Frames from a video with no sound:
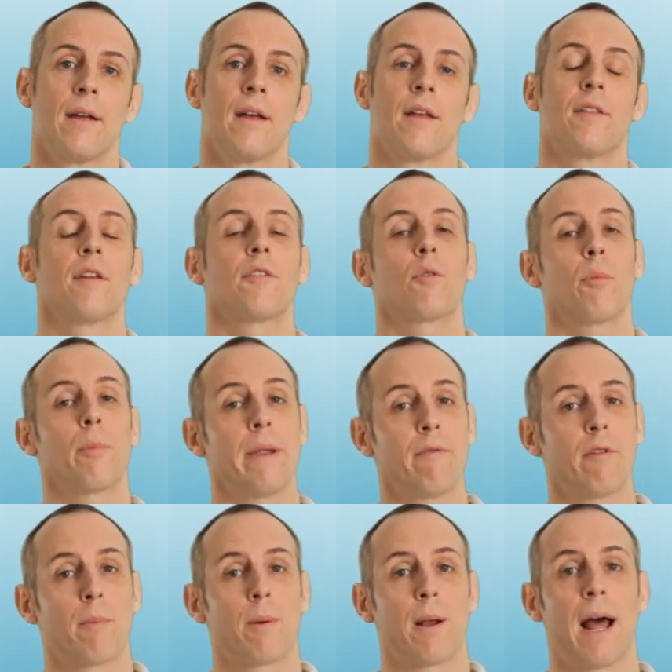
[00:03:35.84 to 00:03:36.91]
This will be
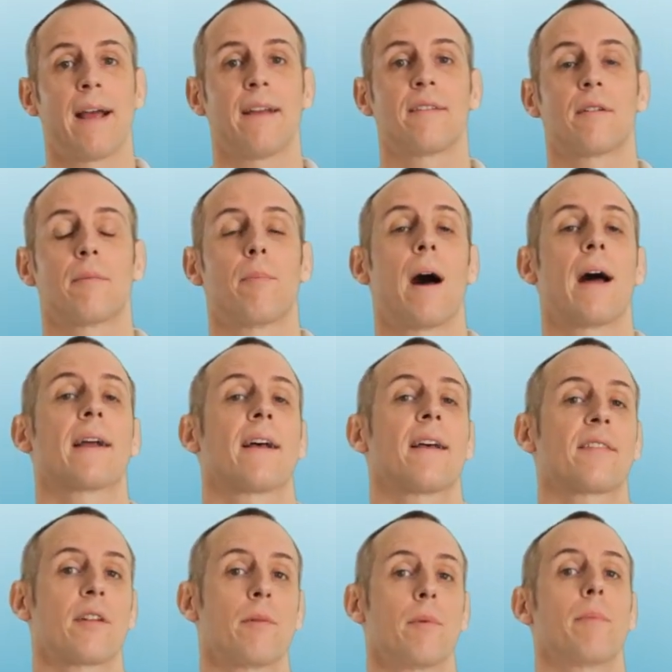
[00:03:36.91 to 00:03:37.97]
replaced by a
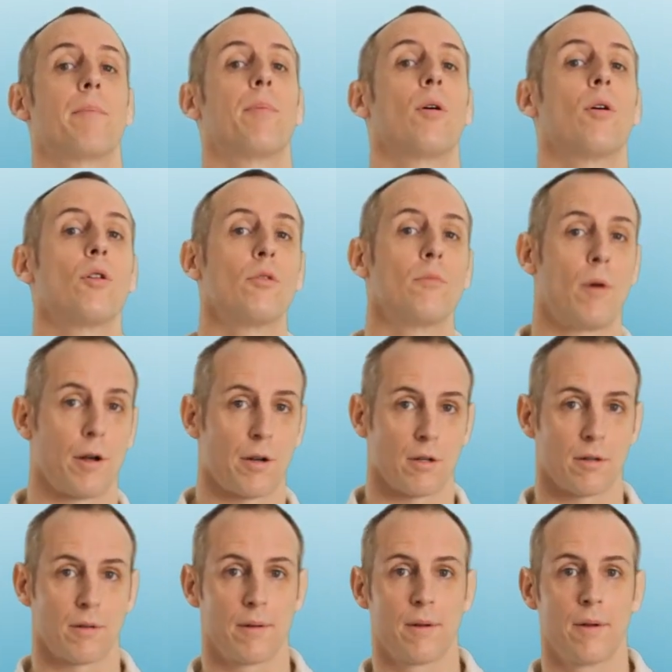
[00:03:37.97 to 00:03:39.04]
customer pull
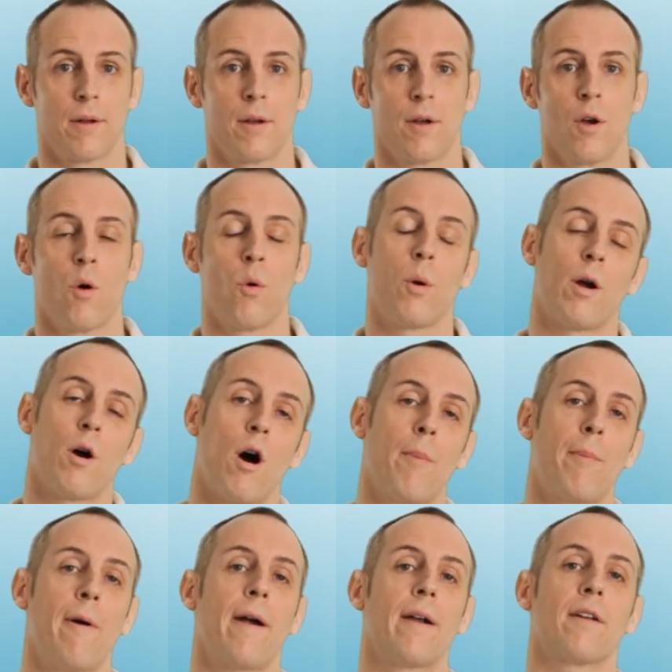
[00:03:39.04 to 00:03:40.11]
model, where
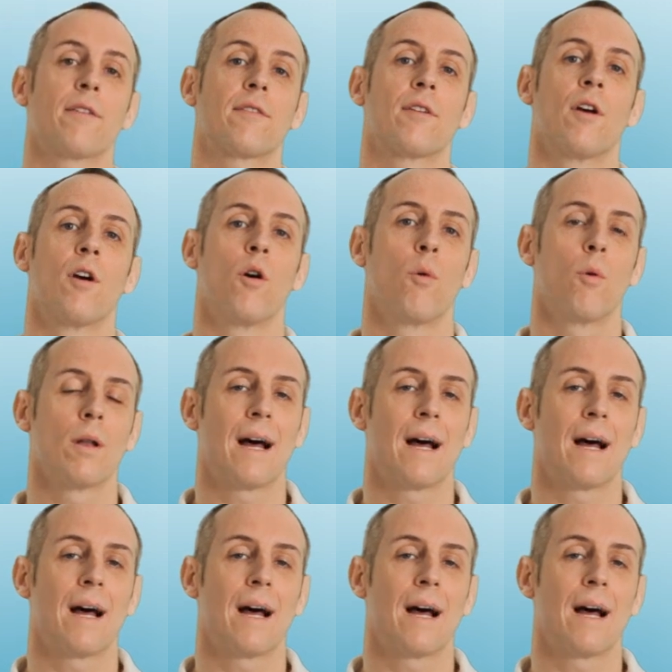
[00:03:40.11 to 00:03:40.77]
operators will